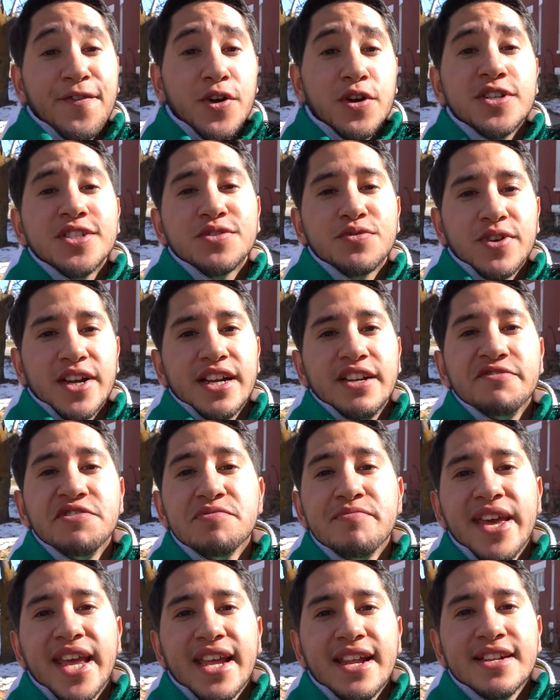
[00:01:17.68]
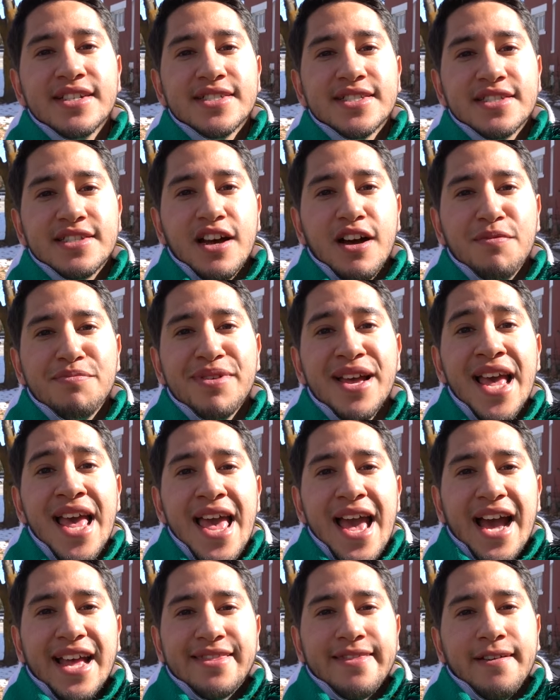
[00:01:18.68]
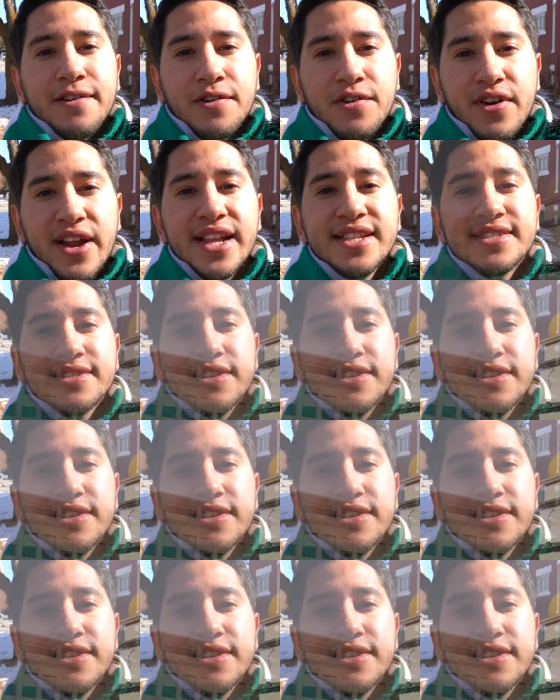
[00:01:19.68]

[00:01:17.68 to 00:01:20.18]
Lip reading: First, we're gonna be making a stop at the Great